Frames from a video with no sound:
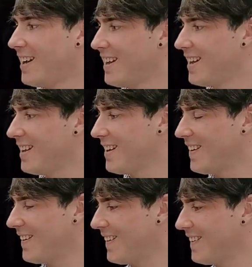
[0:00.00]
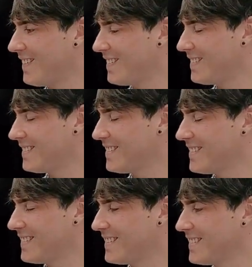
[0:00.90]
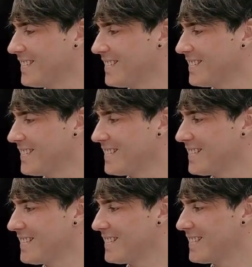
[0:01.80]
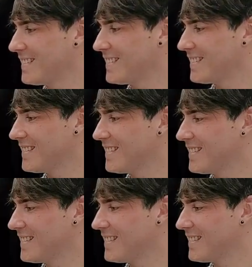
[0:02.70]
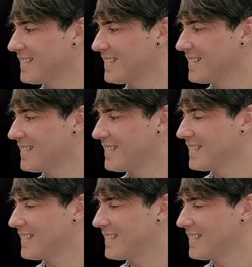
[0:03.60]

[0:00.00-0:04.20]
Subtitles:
(not speaking)